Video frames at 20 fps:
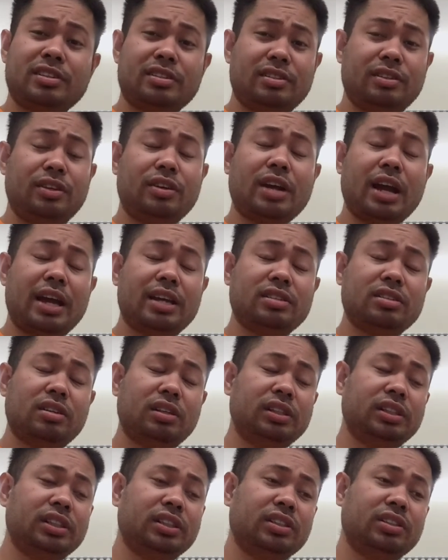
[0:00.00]
your eyes
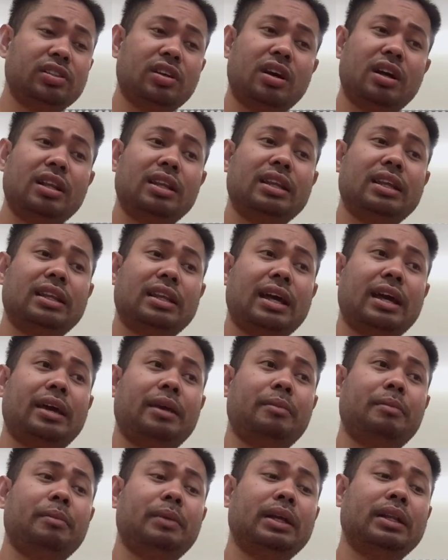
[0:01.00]
on Jesus all the
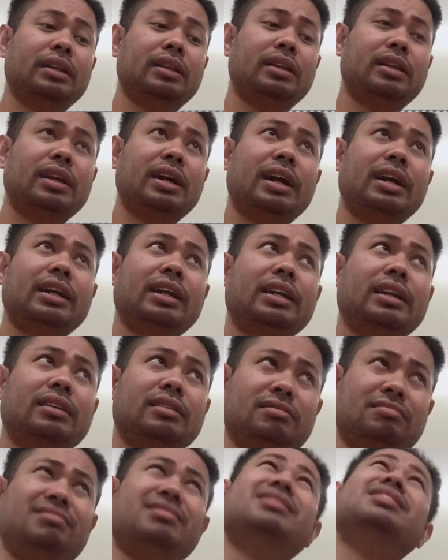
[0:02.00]
time, but there are
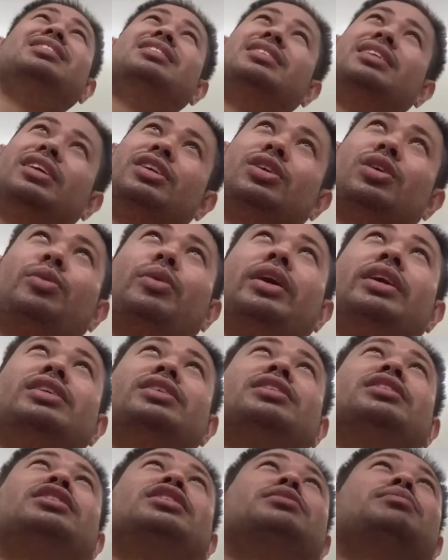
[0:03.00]

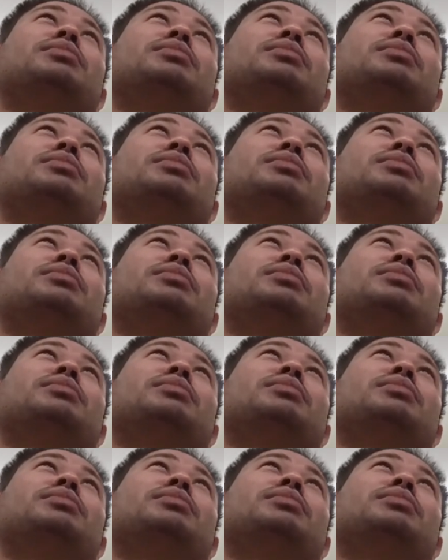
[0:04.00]
situations